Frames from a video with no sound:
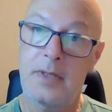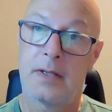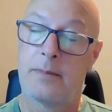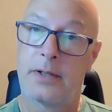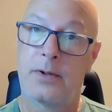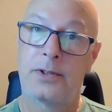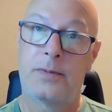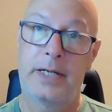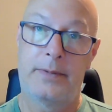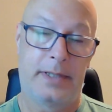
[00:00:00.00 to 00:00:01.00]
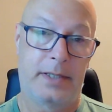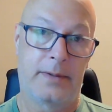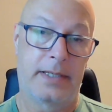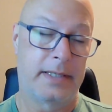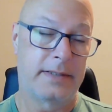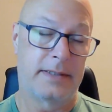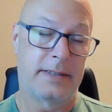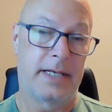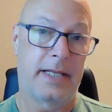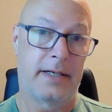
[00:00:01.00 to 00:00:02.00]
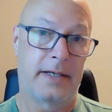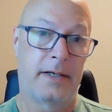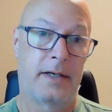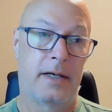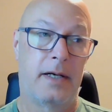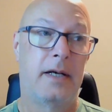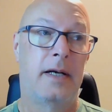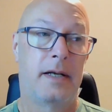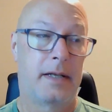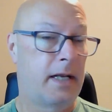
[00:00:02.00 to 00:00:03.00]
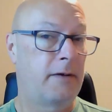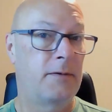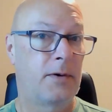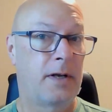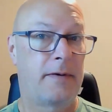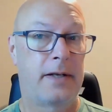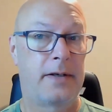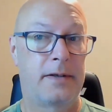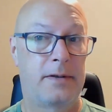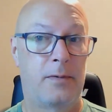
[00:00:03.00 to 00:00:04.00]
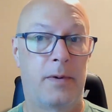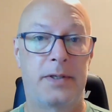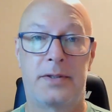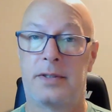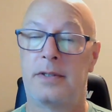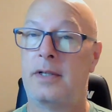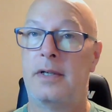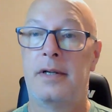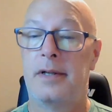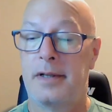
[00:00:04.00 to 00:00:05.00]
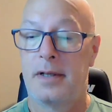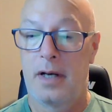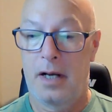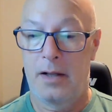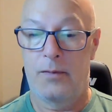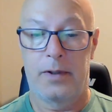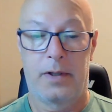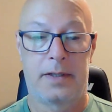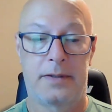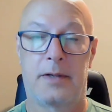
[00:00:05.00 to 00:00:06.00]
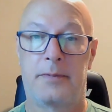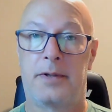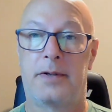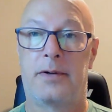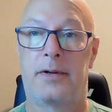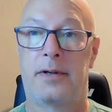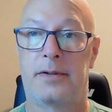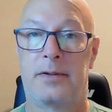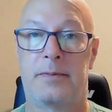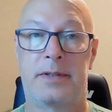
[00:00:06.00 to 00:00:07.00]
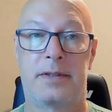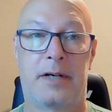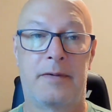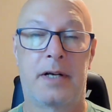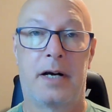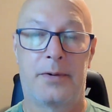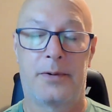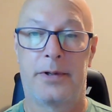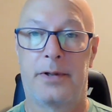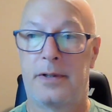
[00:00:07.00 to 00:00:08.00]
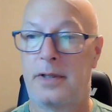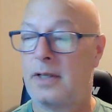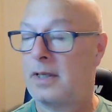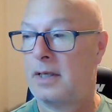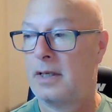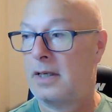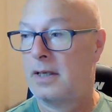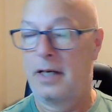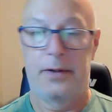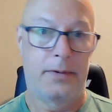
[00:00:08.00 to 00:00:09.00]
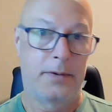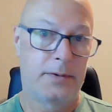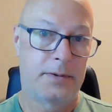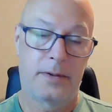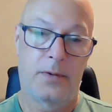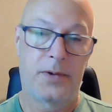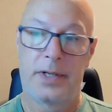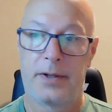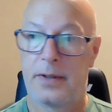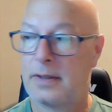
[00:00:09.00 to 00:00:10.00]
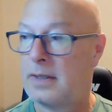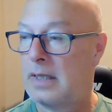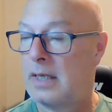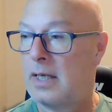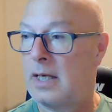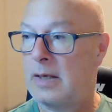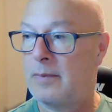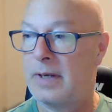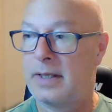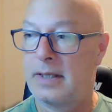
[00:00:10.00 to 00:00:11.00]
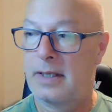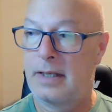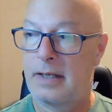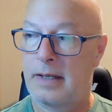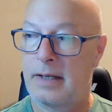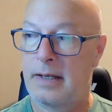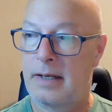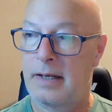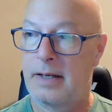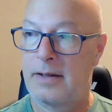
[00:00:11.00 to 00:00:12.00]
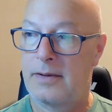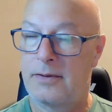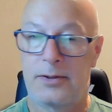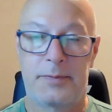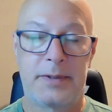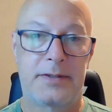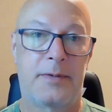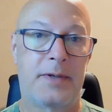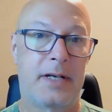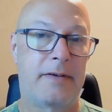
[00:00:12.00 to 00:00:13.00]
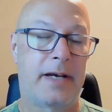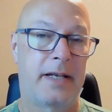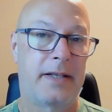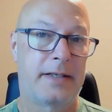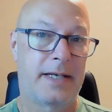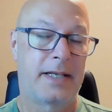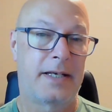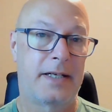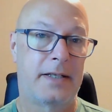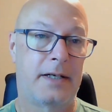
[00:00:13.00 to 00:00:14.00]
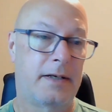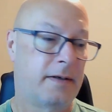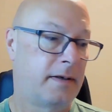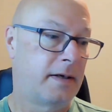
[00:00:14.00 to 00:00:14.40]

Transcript: But it goes away really quick. It doesn't stay there. And I've known I've had too much olive oil on something or too much avocado oil. I don't use coconut oil. But there's been something I've had that's had that in there.